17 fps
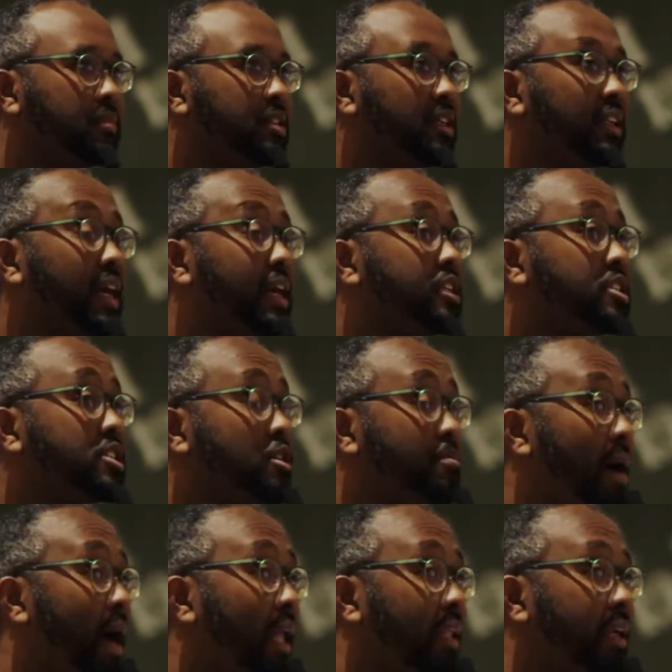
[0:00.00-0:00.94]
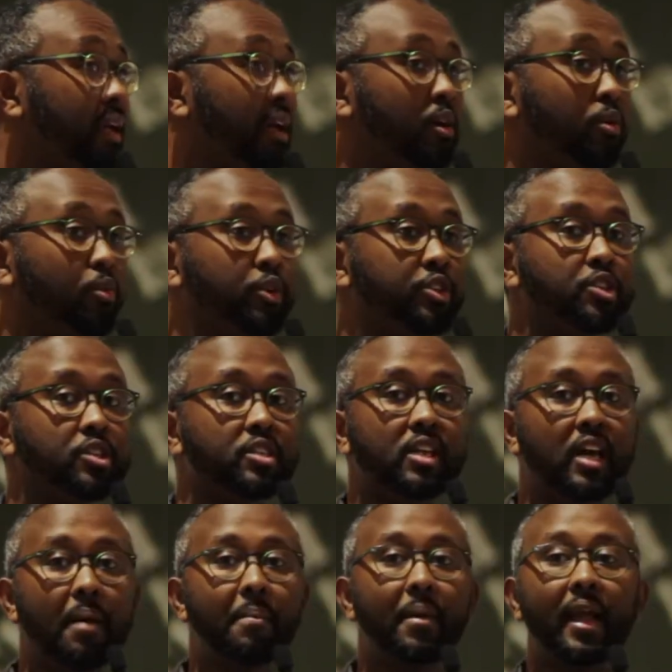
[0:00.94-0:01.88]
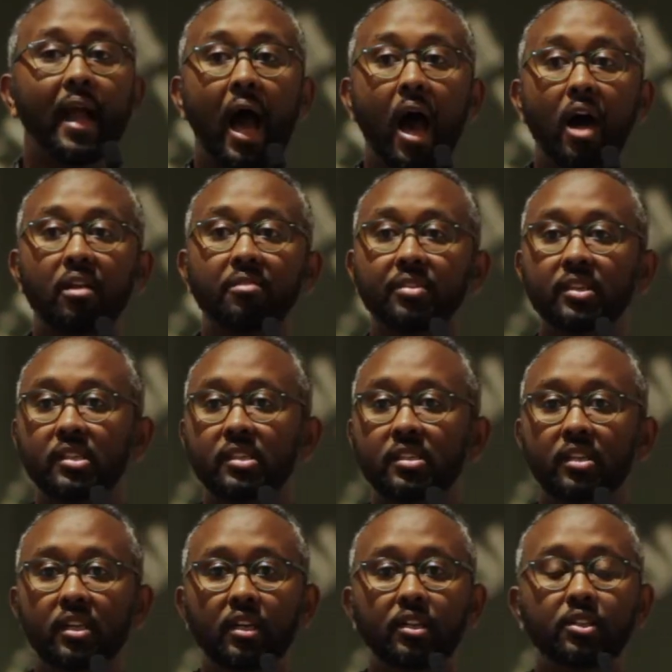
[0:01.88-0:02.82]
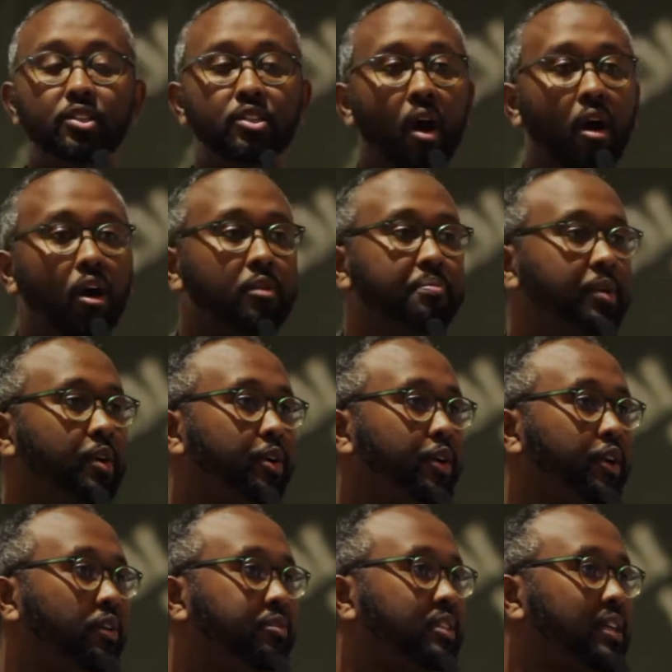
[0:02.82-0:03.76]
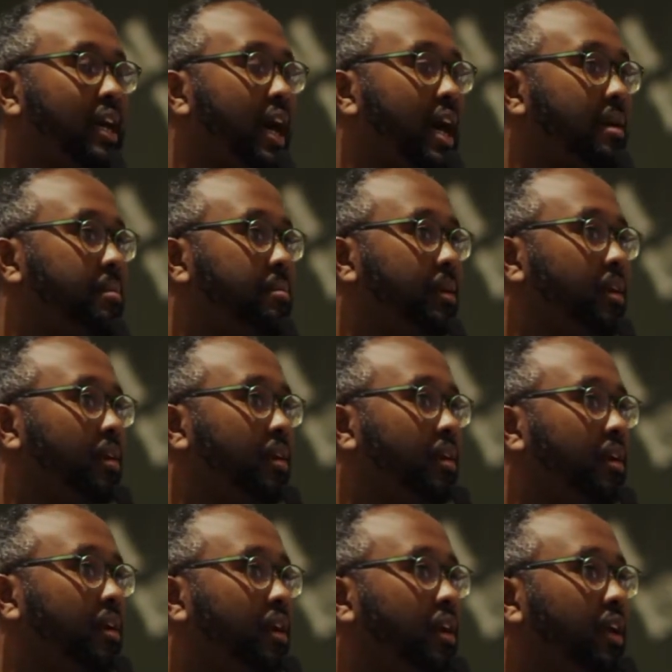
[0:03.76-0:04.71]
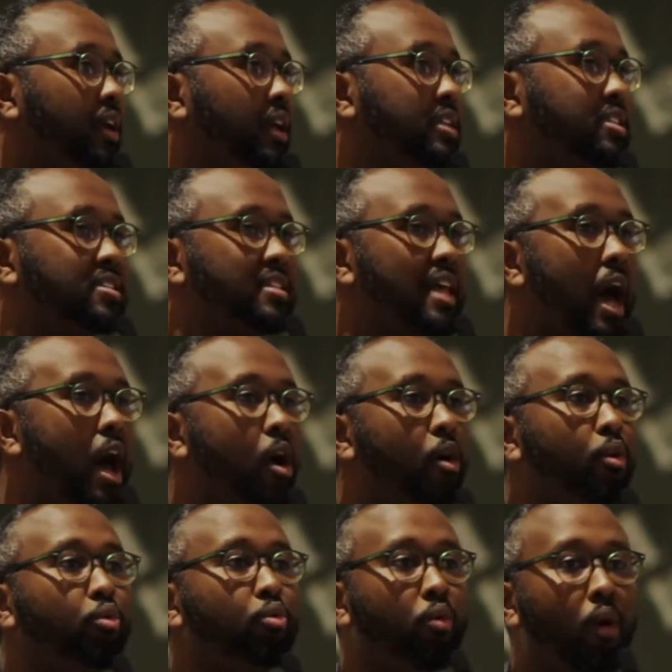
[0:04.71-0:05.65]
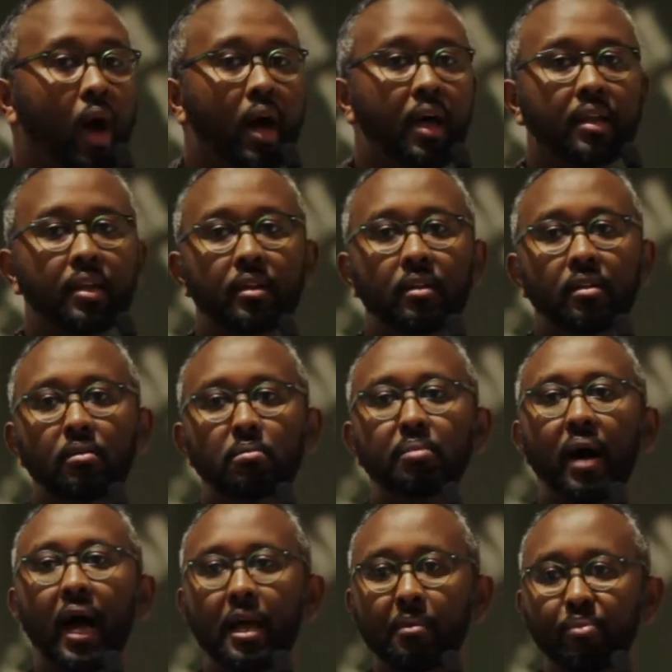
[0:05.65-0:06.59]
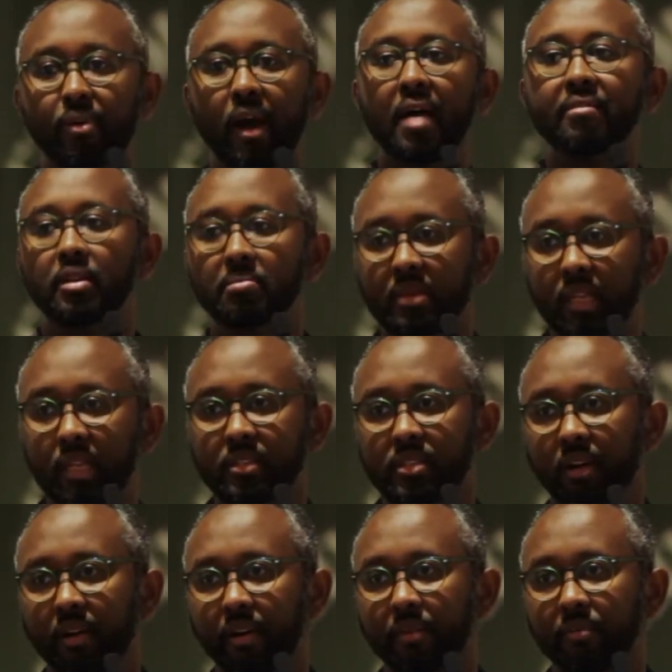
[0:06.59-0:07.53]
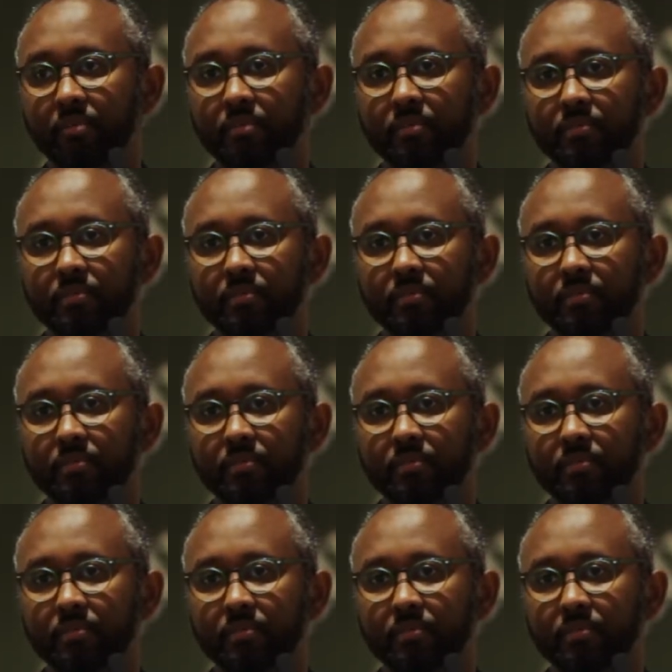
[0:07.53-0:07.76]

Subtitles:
Today, Somalia, which is coming out of this dark period of time, is now run by a private military.